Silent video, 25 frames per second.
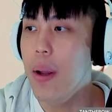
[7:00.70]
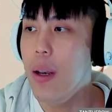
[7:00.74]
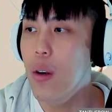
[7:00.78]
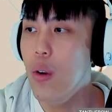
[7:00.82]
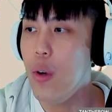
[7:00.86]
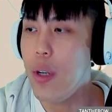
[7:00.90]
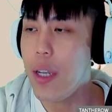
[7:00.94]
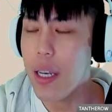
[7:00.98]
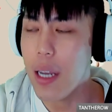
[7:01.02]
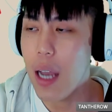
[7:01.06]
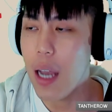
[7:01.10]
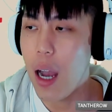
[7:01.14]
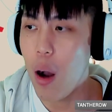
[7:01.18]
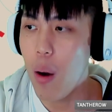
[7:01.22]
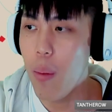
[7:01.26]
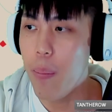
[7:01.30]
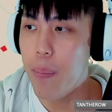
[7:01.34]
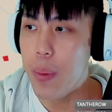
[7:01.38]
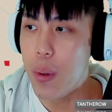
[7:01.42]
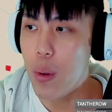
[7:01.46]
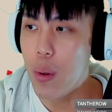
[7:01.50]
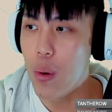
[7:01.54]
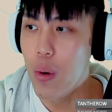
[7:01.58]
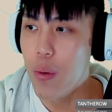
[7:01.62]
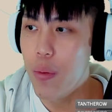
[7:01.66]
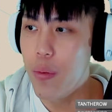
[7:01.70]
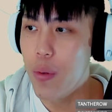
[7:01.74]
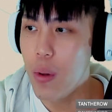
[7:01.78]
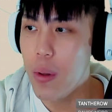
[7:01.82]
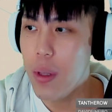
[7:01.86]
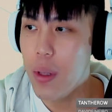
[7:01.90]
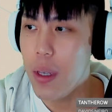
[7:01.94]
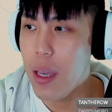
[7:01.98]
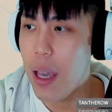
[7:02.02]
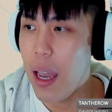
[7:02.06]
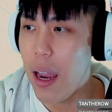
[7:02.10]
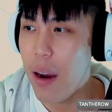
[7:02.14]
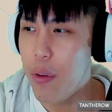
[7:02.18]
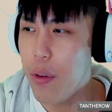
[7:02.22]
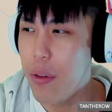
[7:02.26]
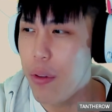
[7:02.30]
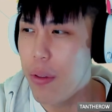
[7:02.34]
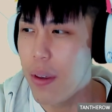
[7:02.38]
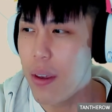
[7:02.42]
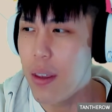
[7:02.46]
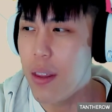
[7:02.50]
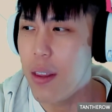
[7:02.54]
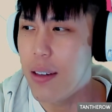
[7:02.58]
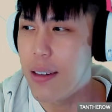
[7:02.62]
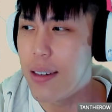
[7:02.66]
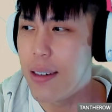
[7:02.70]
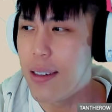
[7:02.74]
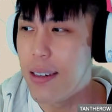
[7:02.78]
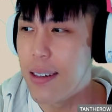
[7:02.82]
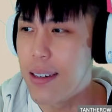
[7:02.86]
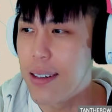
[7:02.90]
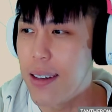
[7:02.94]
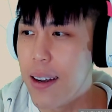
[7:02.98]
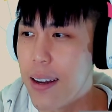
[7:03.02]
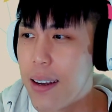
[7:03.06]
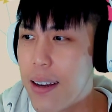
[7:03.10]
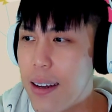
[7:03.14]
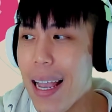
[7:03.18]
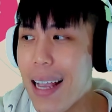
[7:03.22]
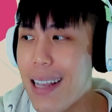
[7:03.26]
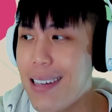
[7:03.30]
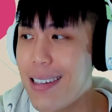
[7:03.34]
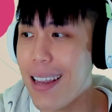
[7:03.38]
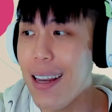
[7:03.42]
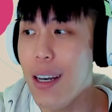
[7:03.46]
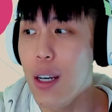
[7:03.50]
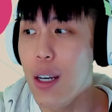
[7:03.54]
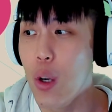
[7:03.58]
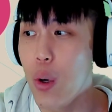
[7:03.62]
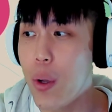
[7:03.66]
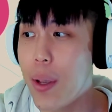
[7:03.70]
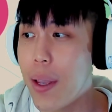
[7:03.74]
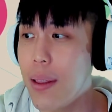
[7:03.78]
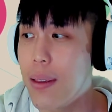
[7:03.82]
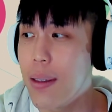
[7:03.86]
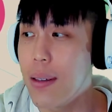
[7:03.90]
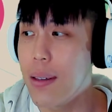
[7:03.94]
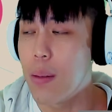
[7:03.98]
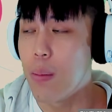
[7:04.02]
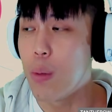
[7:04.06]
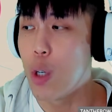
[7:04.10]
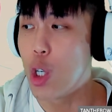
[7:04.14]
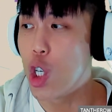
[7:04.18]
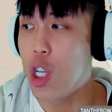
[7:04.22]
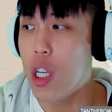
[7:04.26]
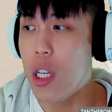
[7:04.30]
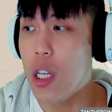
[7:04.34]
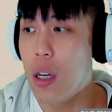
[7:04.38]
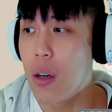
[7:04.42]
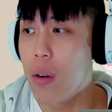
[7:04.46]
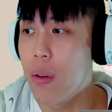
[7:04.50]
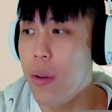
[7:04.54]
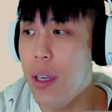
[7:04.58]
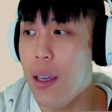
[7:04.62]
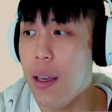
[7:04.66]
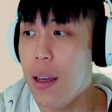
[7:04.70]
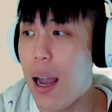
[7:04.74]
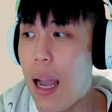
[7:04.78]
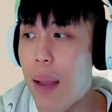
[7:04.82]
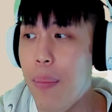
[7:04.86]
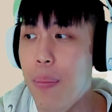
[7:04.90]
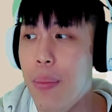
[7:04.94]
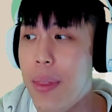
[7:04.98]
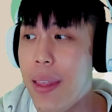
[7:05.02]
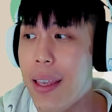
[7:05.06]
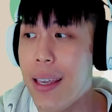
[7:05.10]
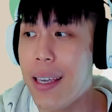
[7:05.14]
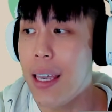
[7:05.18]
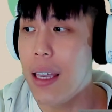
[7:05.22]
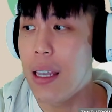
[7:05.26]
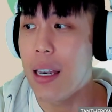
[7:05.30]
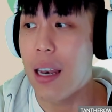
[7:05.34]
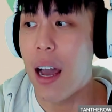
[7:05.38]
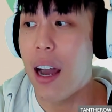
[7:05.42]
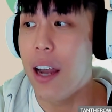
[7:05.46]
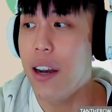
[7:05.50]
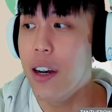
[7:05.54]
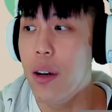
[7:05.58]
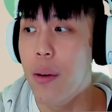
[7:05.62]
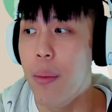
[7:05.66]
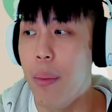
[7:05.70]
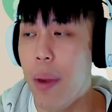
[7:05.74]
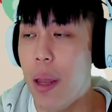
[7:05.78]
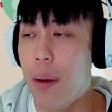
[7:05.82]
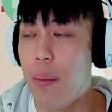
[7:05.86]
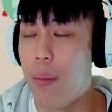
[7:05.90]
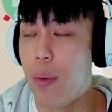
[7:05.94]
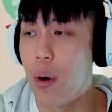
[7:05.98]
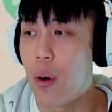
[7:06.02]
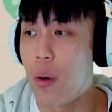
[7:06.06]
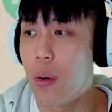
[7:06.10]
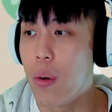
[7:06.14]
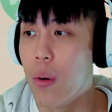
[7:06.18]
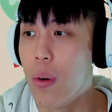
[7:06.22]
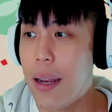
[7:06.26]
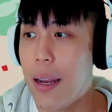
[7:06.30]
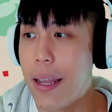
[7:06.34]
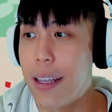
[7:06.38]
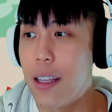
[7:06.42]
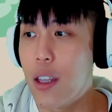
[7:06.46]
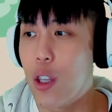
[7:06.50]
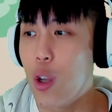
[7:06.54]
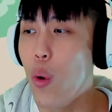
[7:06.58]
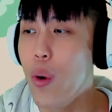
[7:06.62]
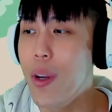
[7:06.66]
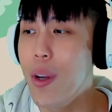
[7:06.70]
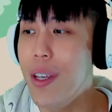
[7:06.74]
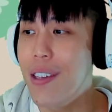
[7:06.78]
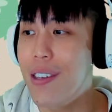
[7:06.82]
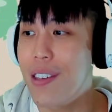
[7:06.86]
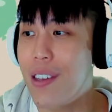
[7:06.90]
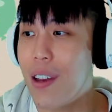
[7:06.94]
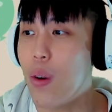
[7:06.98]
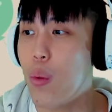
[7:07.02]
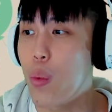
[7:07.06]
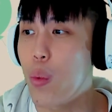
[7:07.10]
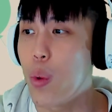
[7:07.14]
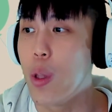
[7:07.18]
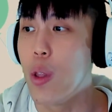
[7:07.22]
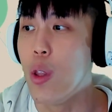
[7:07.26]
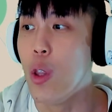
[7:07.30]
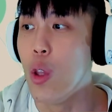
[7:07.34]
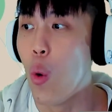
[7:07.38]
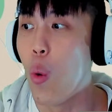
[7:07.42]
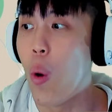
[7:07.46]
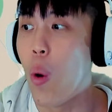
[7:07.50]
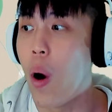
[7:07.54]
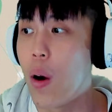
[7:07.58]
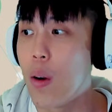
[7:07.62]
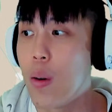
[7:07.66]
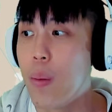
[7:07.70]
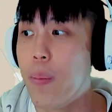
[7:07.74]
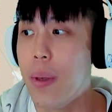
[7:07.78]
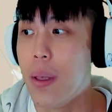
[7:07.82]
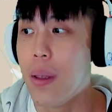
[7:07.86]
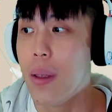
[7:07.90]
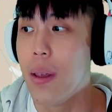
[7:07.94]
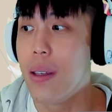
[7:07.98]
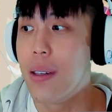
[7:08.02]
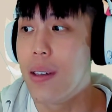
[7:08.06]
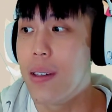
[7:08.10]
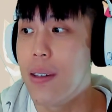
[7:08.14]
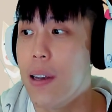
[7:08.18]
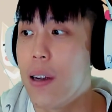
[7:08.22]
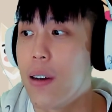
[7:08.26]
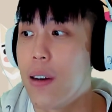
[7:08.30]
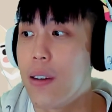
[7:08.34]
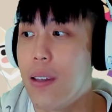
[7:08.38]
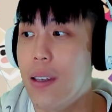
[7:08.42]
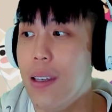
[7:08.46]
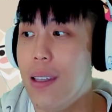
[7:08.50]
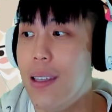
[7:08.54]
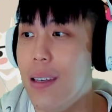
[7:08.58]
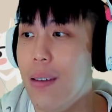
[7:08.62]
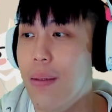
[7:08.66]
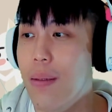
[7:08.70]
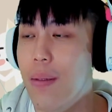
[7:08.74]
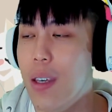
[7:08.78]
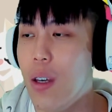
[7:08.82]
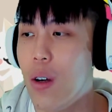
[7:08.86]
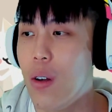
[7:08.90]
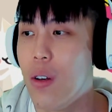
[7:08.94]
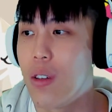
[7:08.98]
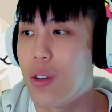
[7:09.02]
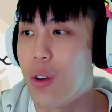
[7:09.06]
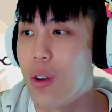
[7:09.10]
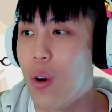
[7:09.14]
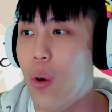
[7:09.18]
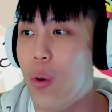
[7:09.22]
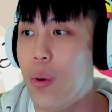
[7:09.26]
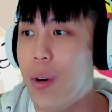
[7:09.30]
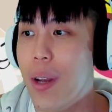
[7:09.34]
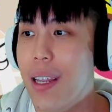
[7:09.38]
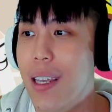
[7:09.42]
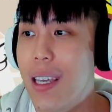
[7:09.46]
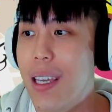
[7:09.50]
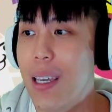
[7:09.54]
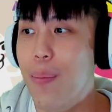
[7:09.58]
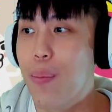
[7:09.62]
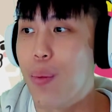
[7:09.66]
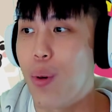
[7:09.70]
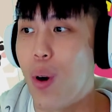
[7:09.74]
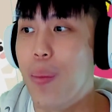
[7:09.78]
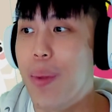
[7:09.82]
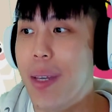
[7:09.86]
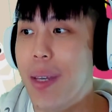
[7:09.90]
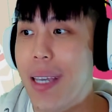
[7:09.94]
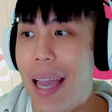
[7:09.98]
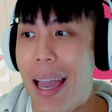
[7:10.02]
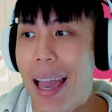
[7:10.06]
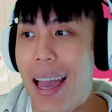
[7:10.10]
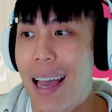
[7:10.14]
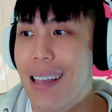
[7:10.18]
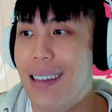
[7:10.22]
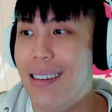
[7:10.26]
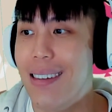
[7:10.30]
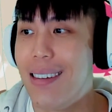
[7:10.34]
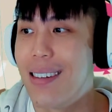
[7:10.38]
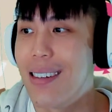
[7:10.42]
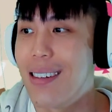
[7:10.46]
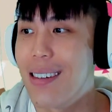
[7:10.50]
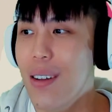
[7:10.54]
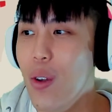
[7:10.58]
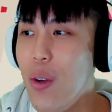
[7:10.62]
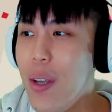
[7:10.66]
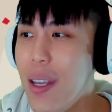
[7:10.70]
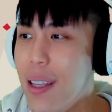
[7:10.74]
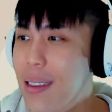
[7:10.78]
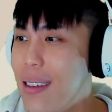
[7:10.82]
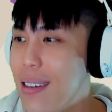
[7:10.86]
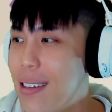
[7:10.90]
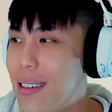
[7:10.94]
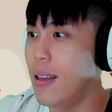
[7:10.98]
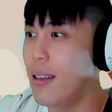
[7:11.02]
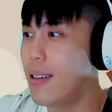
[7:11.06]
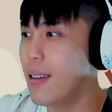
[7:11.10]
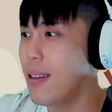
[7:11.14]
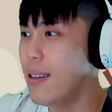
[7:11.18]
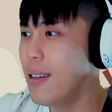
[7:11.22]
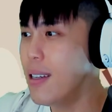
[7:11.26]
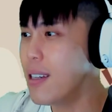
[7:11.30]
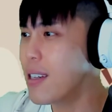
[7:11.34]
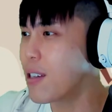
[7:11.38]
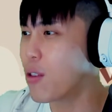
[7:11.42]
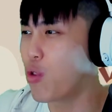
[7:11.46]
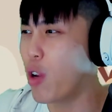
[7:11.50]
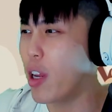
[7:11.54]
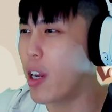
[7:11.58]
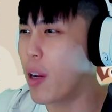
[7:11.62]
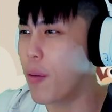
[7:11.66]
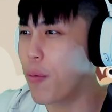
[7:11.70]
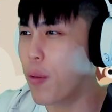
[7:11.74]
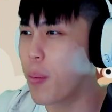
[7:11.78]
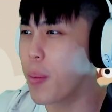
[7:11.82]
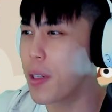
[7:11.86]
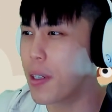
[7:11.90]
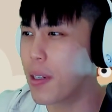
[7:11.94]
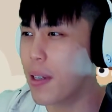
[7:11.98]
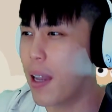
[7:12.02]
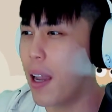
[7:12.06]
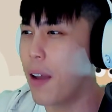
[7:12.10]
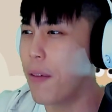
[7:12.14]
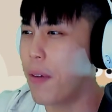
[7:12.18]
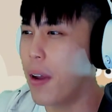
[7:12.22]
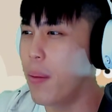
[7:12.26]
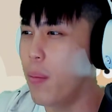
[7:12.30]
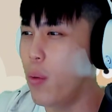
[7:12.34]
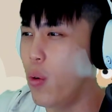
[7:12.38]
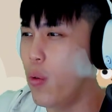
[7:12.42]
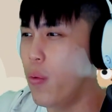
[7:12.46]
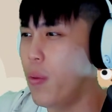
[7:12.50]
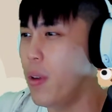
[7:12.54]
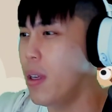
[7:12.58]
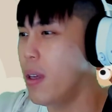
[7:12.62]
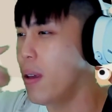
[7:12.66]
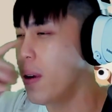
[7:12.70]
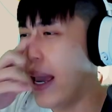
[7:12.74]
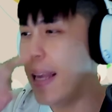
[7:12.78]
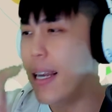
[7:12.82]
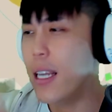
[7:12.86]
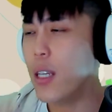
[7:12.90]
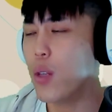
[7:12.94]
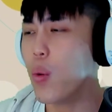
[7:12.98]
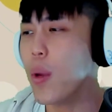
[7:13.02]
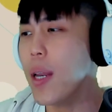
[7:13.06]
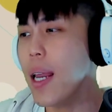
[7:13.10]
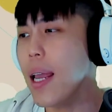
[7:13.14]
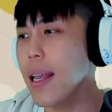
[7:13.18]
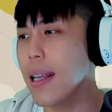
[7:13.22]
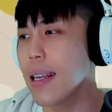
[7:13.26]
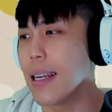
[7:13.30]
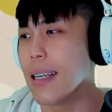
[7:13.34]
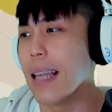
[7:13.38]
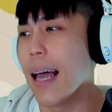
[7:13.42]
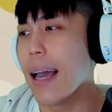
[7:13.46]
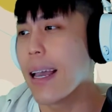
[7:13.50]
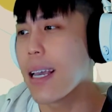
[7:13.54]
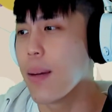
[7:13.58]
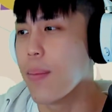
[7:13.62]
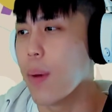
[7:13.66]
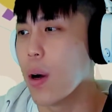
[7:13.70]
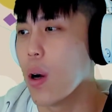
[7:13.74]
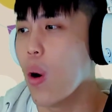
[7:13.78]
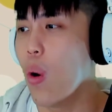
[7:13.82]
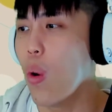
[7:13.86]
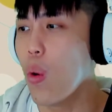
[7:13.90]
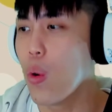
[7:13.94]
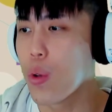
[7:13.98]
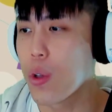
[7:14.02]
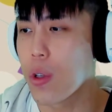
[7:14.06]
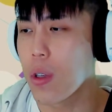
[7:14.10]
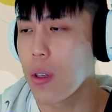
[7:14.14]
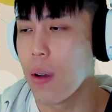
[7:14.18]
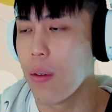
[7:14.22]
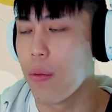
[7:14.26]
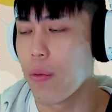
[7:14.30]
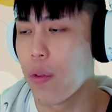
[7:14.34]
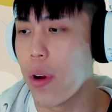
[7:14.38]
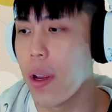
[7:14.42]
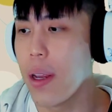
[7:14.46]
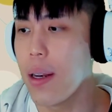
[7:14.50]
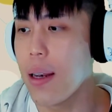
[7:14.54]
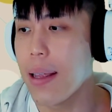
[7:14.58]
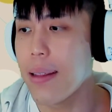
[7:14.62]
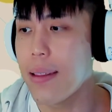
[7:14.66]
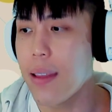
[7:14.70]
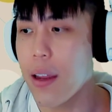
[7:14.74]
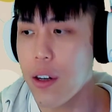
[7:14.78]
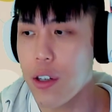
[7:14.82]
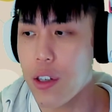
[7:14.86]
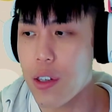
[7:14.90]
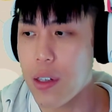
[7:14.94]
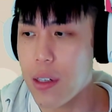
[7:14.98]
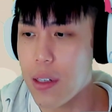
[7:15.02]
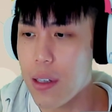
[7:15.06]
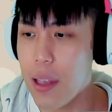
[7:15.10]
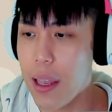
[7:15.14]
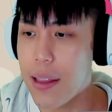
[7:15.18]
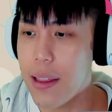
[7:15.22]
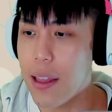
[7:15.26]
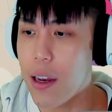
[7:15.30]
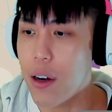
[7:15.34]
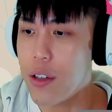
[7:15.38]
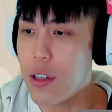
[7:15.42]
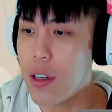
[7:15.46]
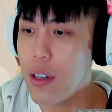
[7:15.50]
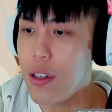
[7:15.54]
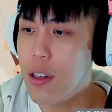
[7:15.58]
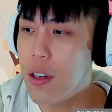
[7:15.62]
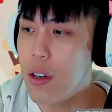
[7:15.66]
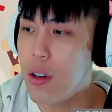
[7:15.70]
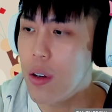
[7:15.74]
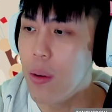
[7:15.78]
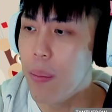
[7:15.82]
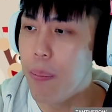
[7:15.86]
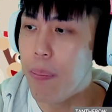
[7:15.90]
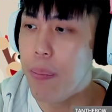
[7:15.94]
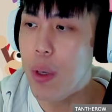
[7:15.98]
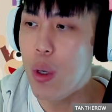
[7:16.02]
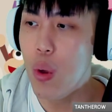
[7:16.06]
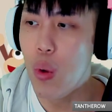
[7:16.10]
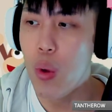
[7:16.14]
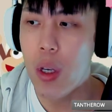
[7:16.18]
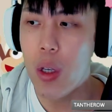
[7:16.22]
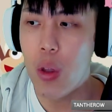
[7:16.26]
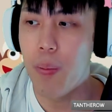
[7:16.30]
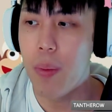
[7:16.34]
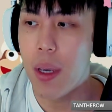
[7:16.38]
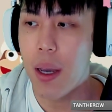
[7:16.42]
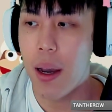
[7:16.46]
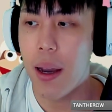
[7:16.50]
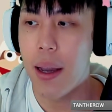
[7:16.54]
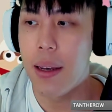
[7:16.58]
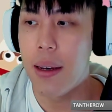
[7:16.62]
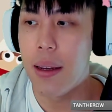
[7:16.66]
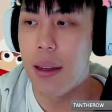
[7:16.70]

look at how beautifully everything is designed. As I look at this machinery, I'm thinking Iron Man, bro. Like, Tony Stark would know how to build a CRT TV on his own, and he probably has. Look at this. Isn't this straight up from a sci-fi movie? And that's what I like about old stuff, right? Like, there's a certain beauty behind